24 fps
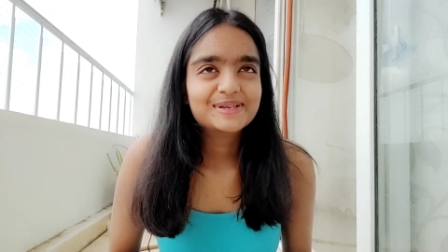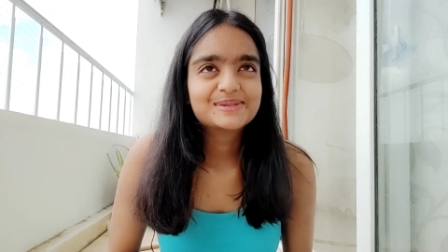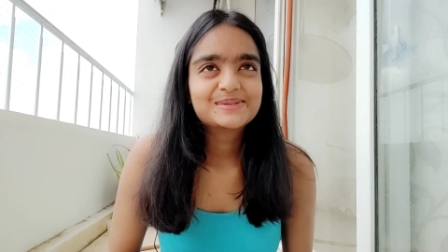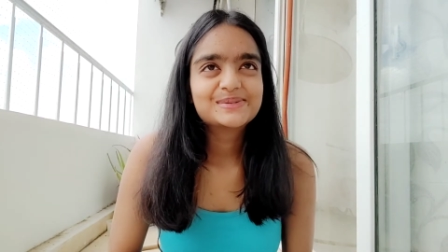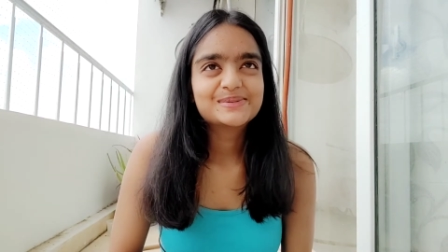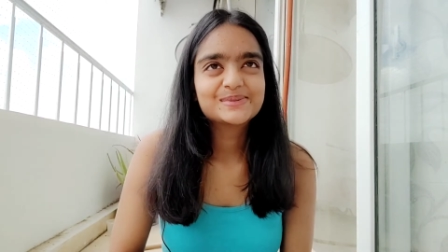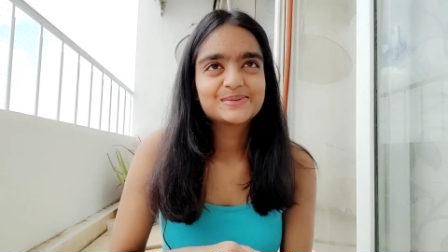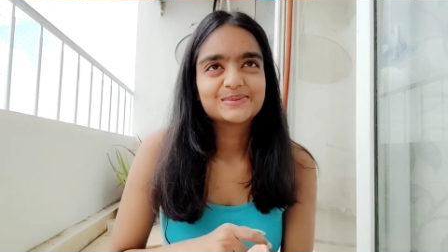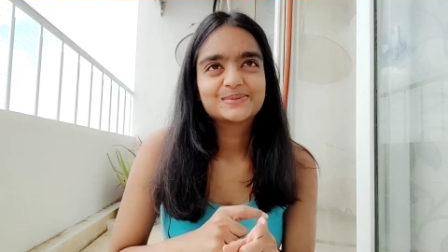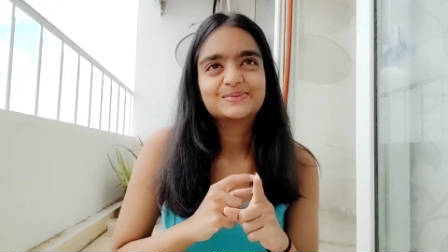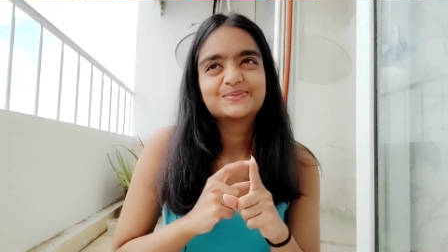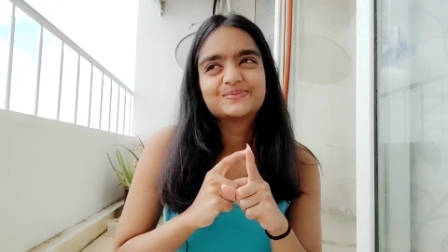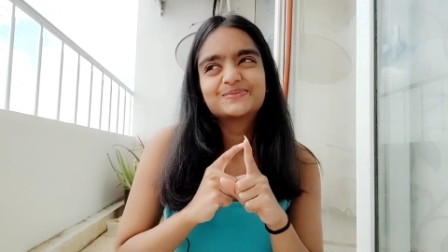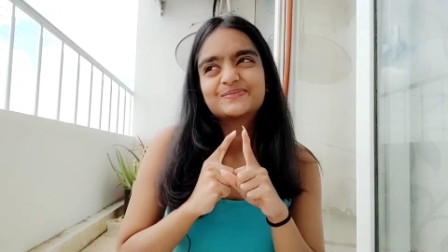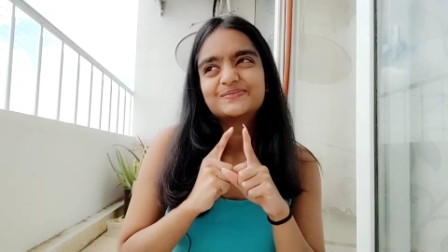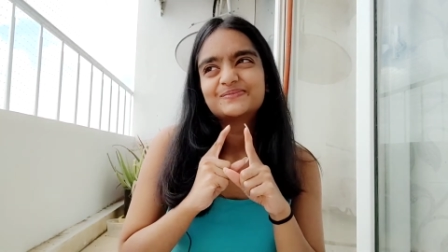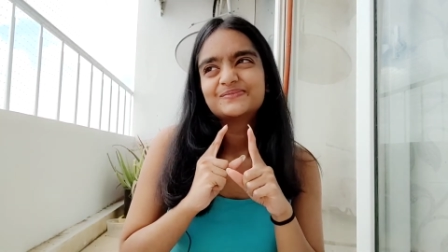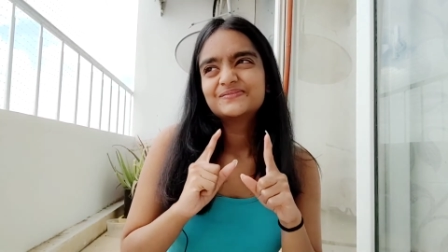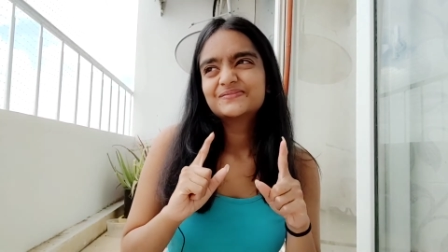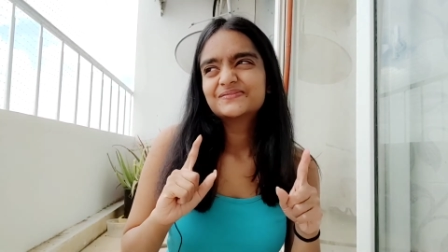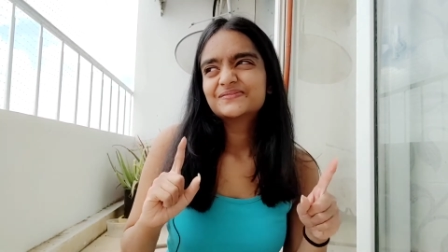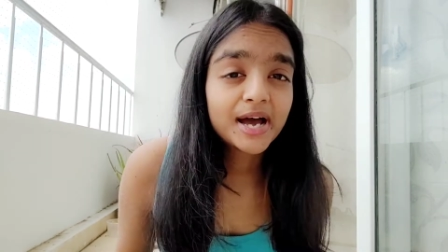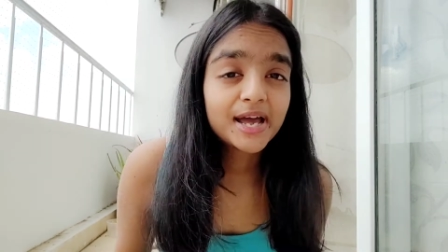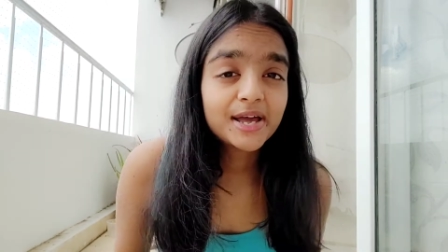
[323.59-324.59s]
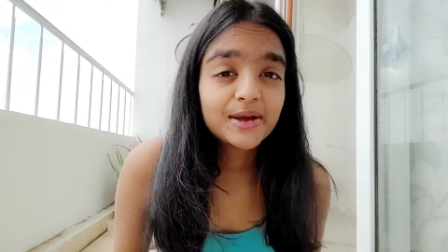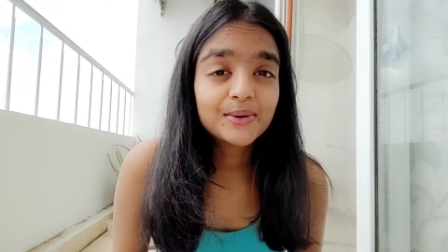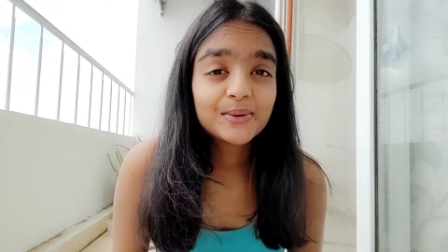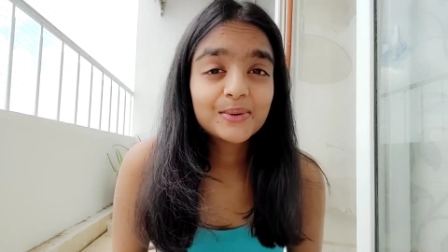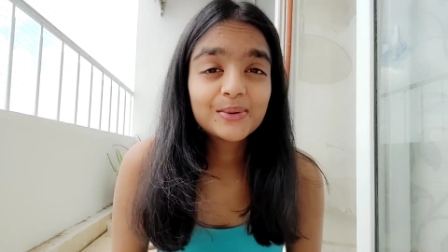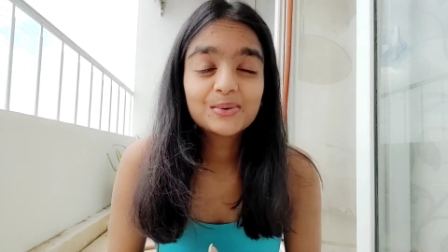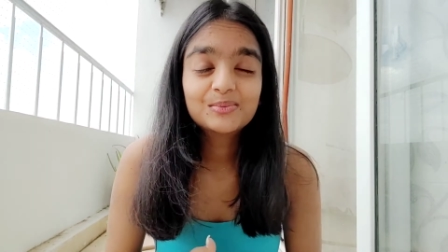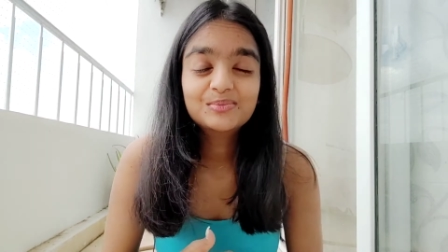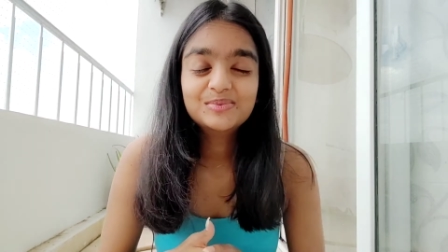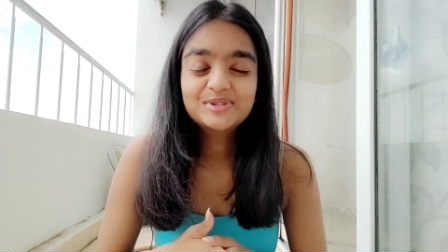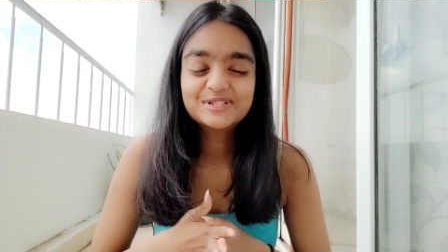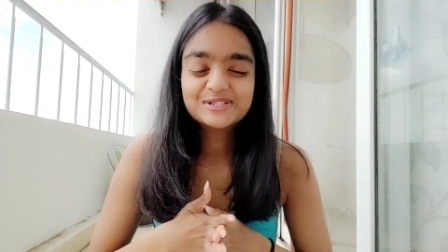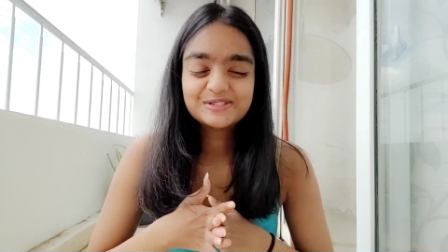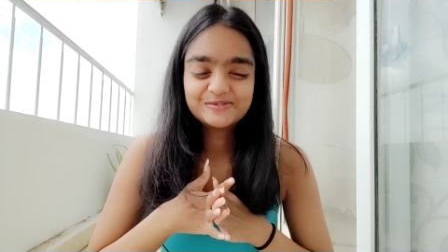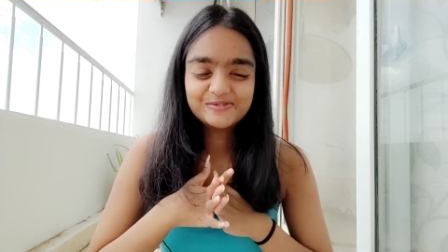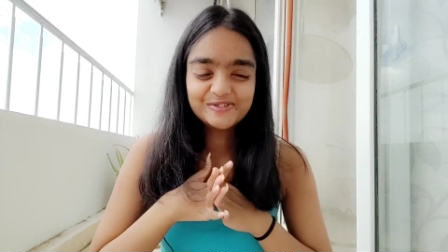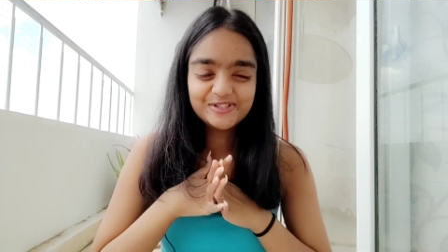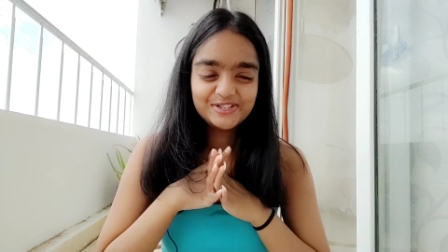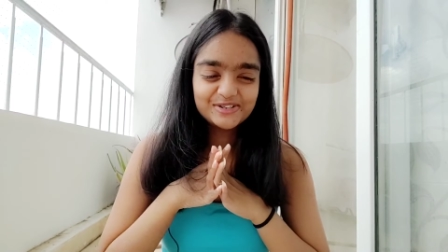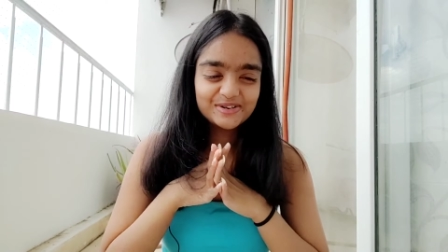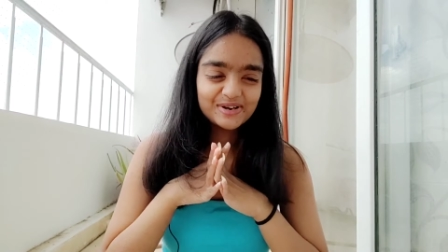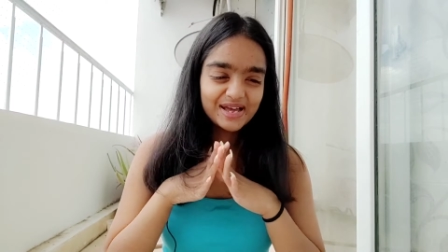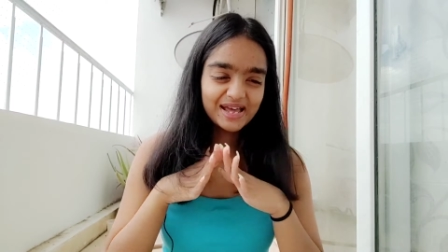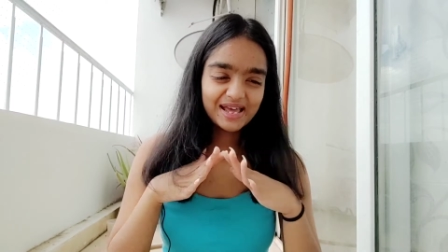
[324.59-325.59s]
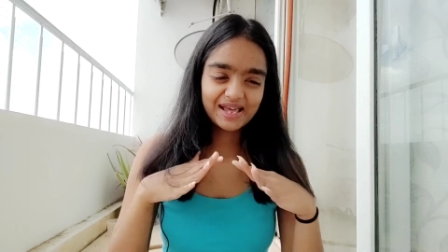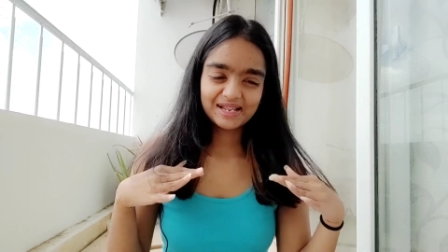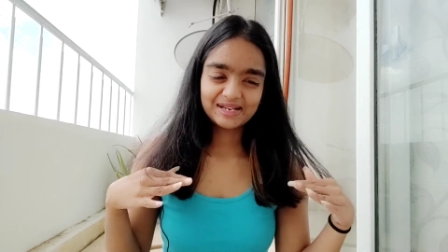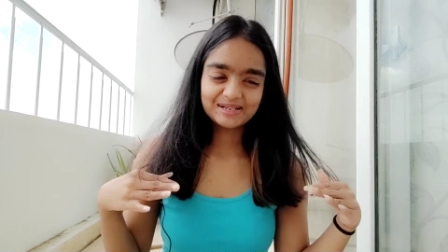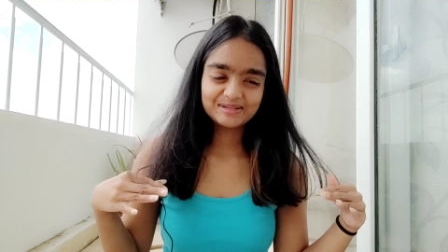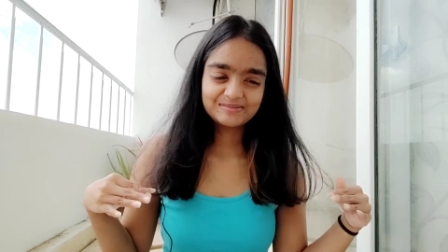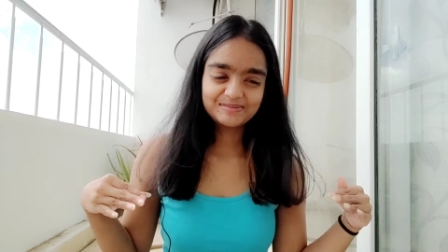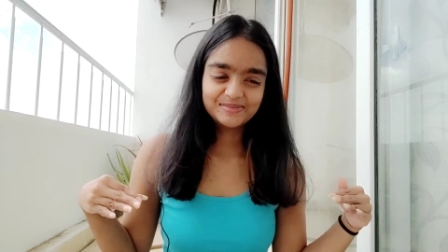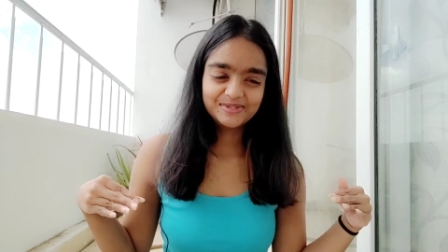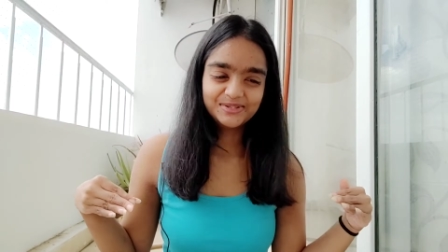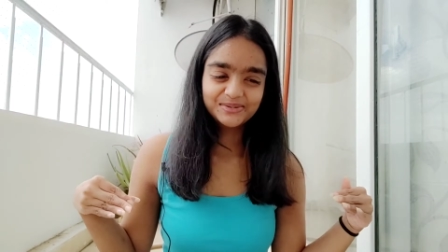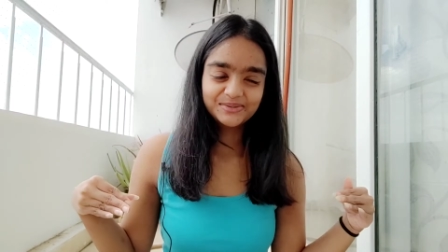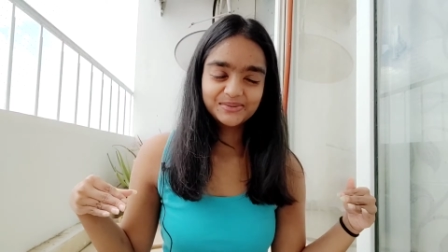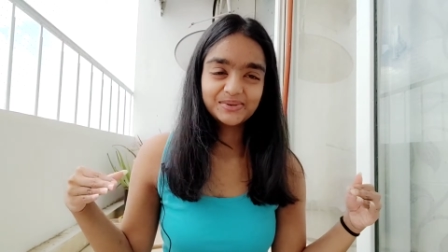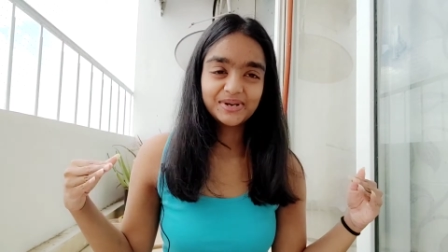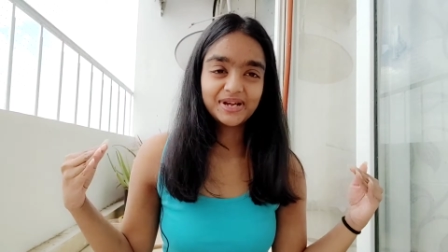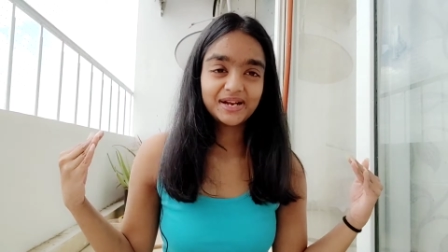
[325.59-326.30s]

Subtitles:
So I hope this video helped you.